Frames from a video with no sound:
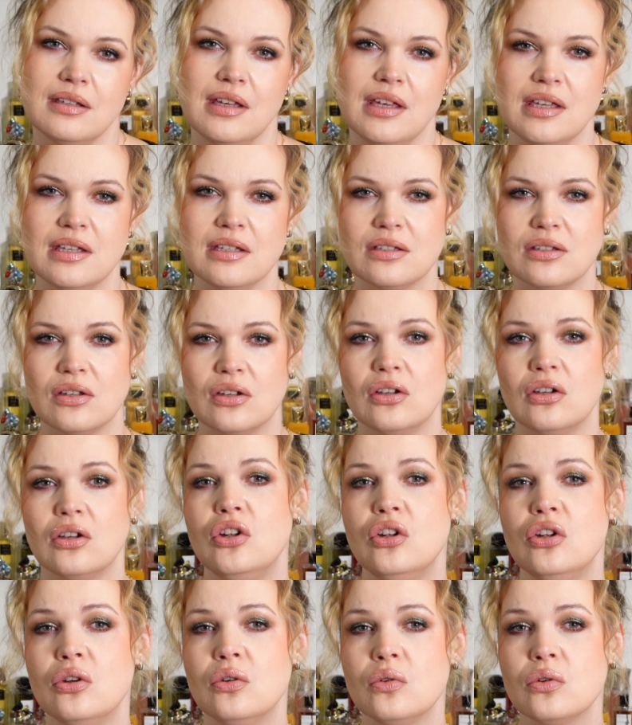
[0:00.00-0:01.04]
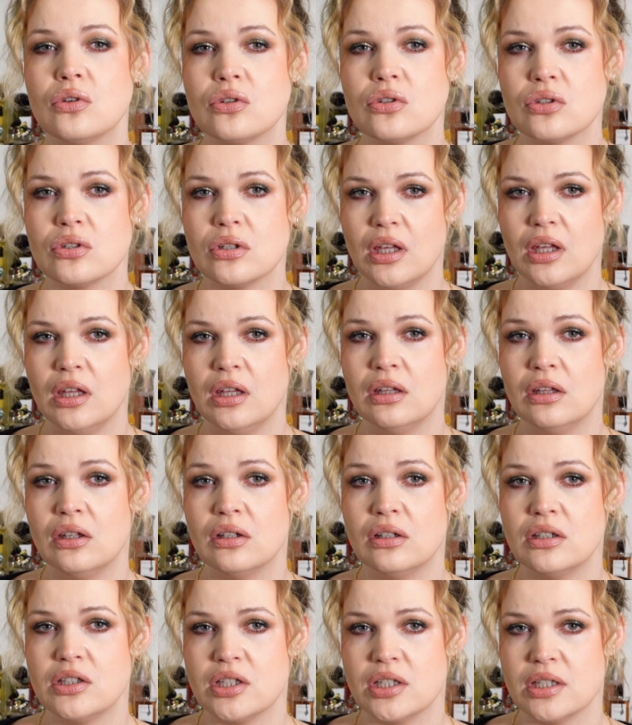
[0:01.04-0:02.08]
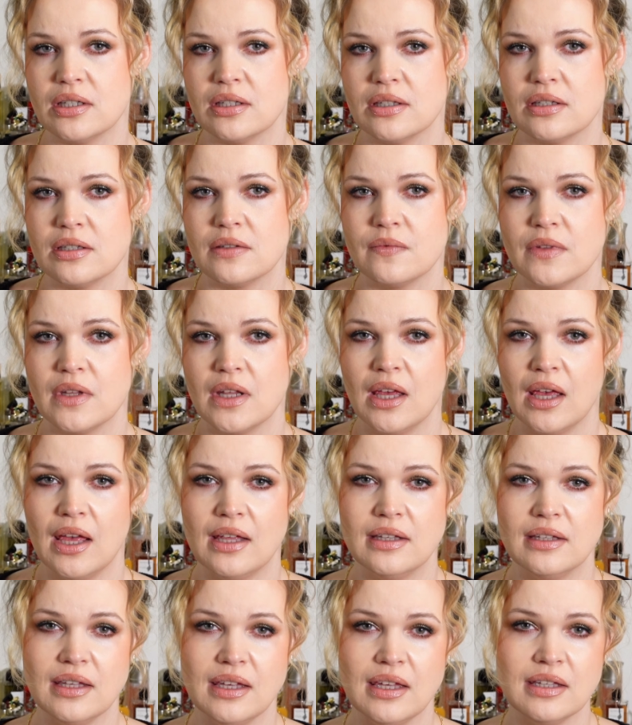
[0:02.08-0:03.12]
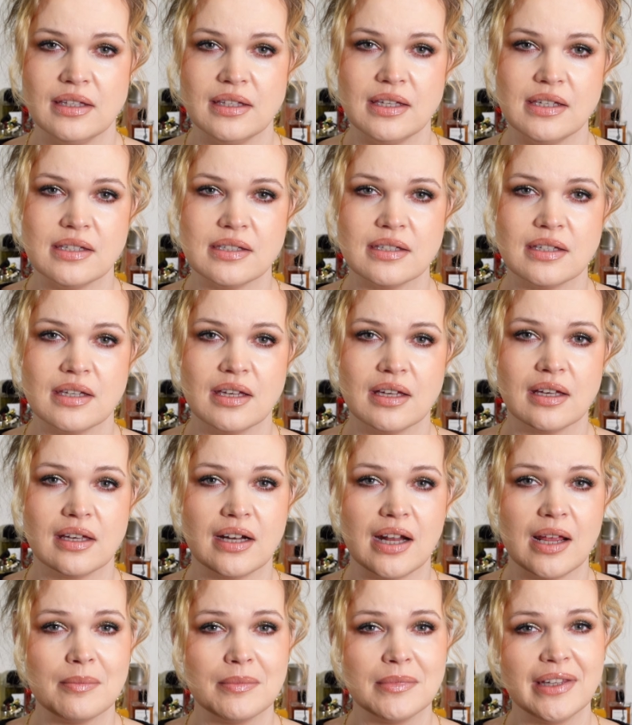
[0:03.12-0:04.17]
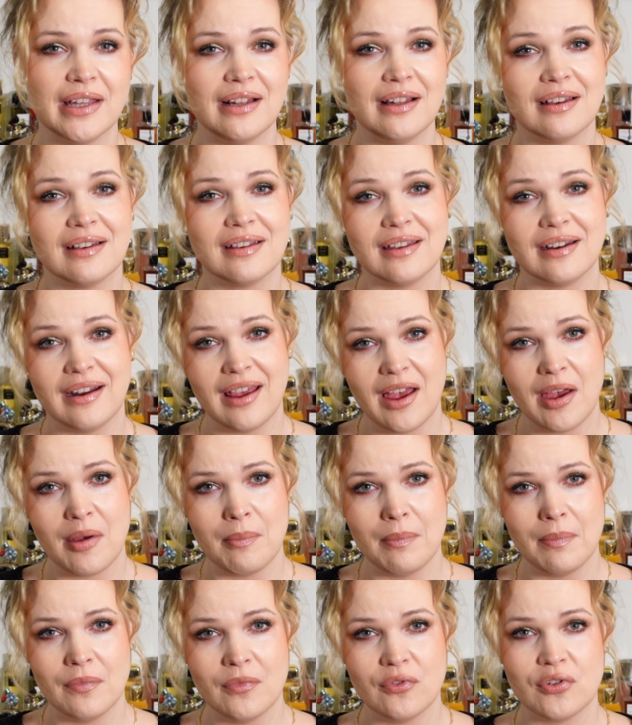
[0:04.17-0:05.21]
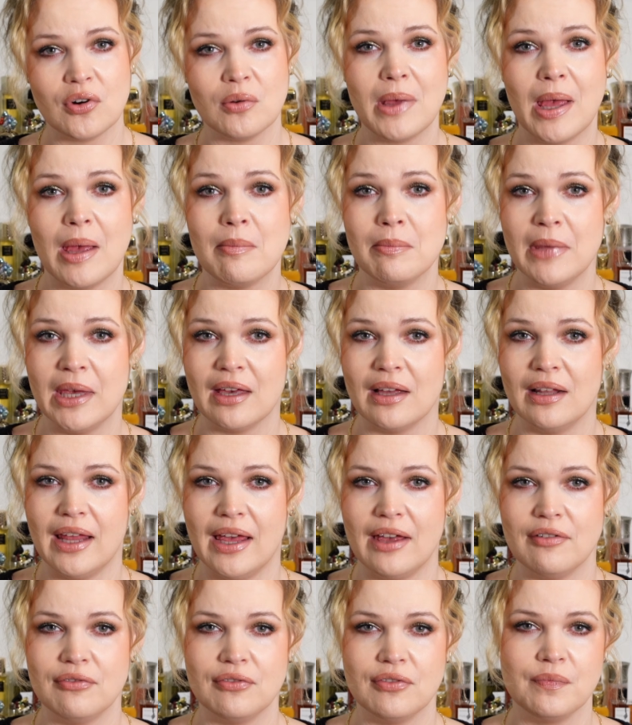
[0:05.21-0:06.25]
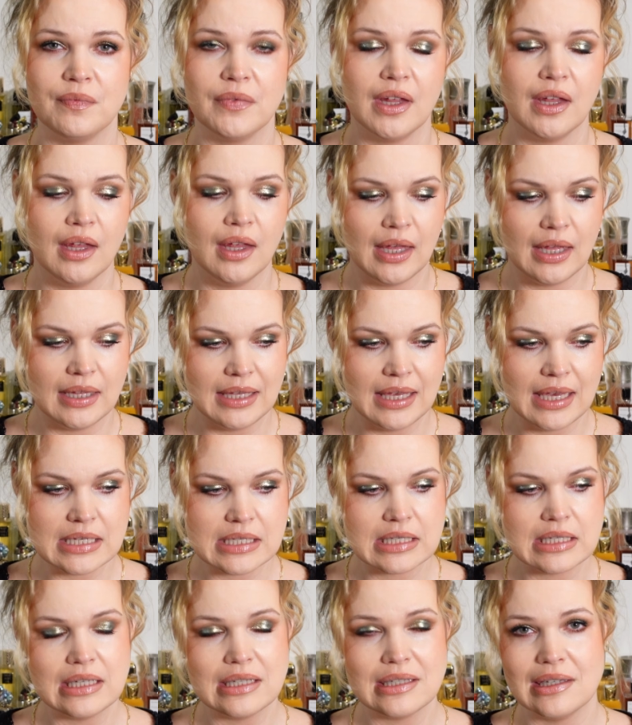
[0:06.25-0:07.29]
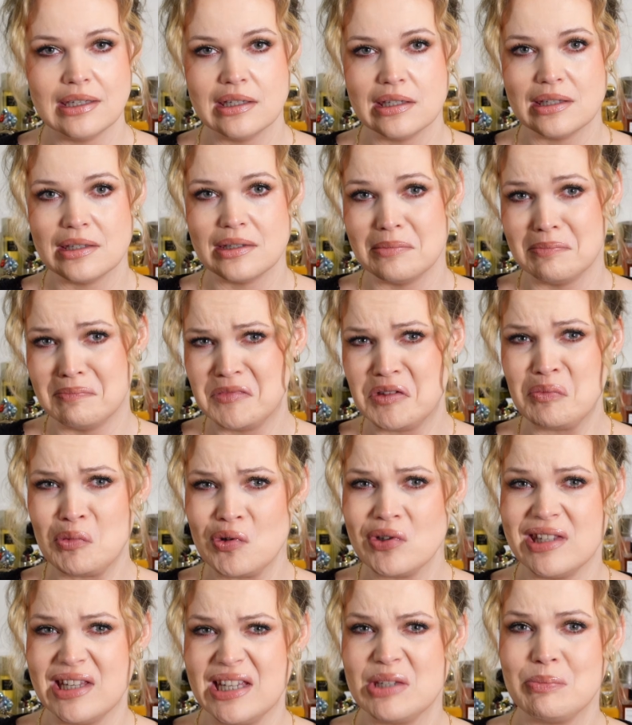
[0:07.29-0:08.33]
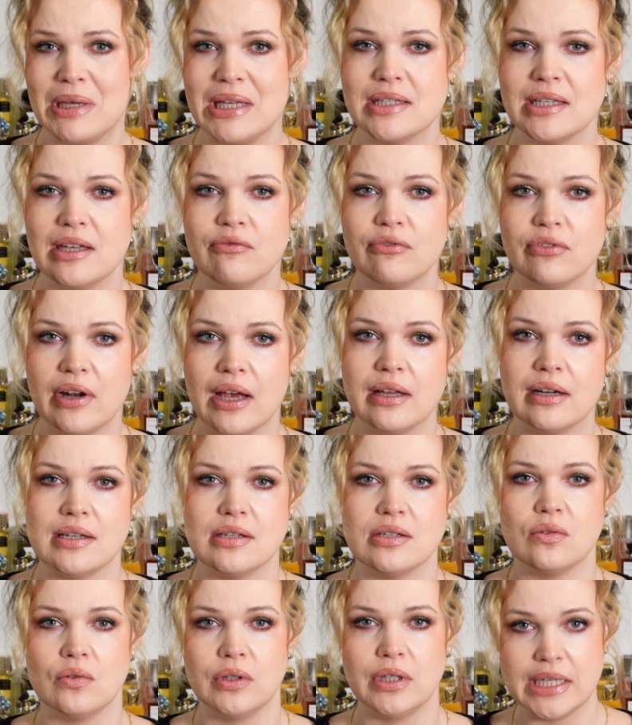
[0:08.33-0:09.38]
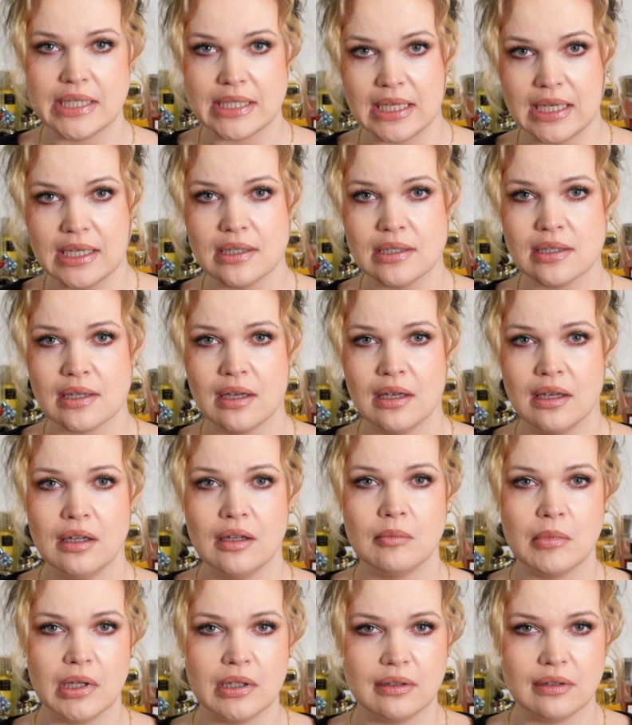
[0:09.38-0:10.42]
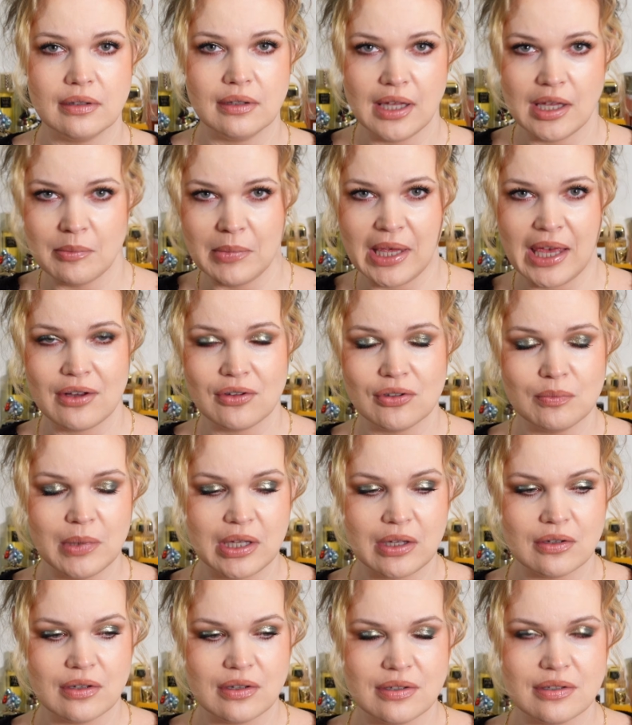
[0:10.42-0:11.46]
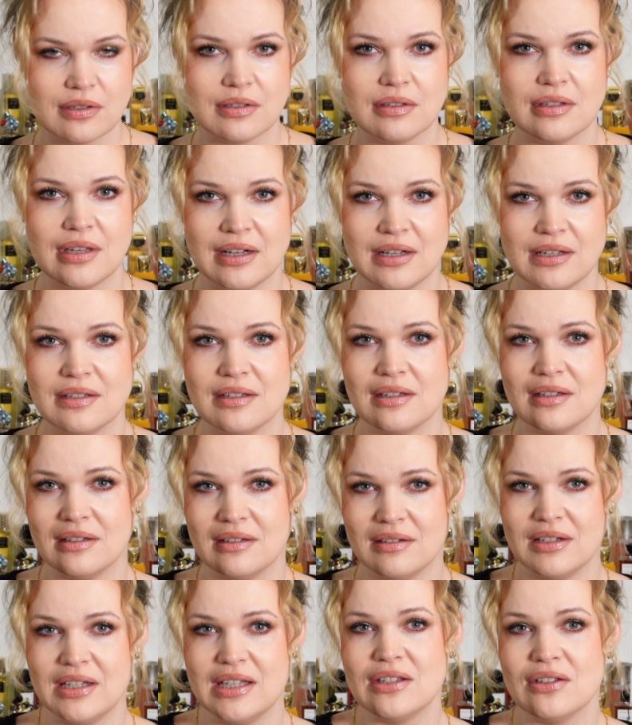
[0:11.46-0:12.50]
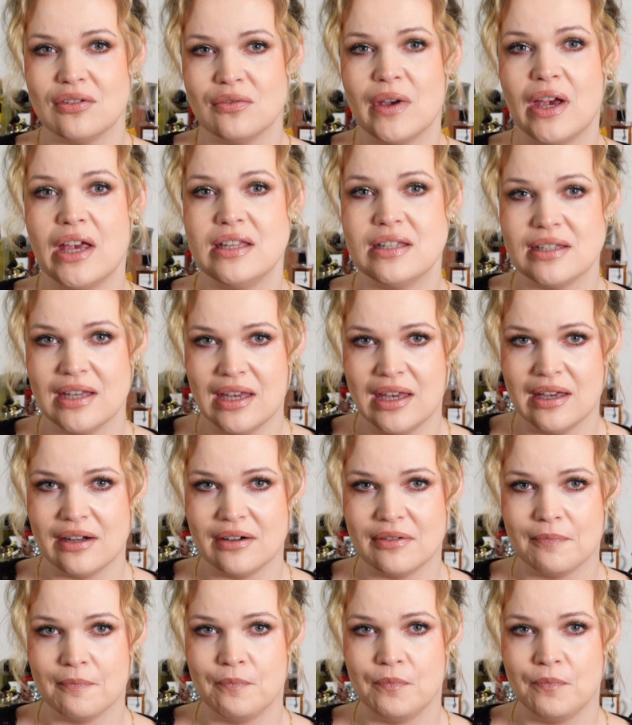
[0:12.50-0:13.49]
is the Luxe Indulgence, and it is Creme de la Creme from Micallef. And yes, this is the most expensive fragrance on this list, but hear me out because there is a reason why it's here.